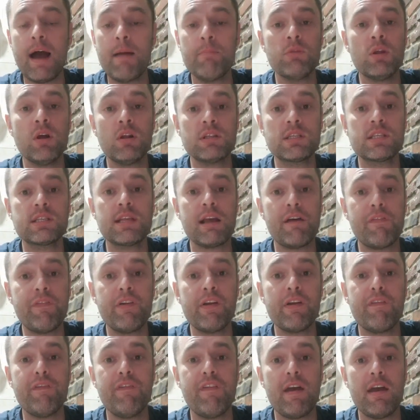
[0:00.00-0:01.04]
I'm not
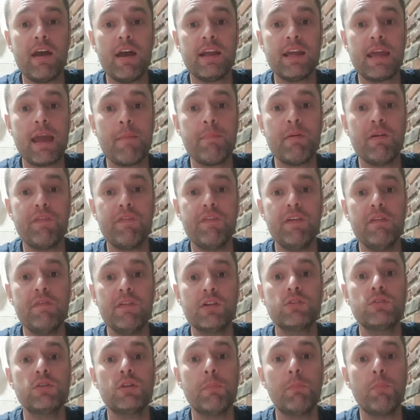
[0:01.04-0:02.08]
suffering cabin
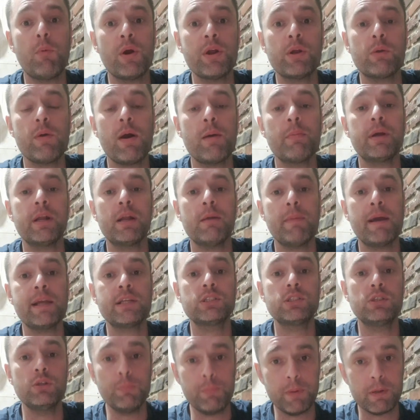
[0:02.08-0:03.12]
fever to the point where I'm going to make
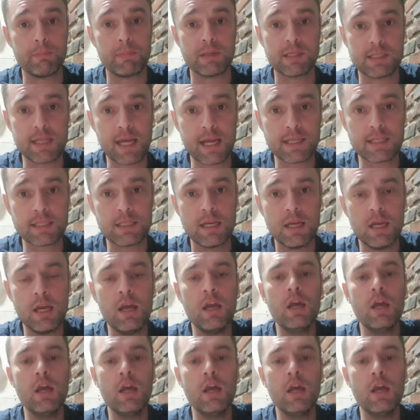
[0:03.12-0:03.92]
stupid mistakes.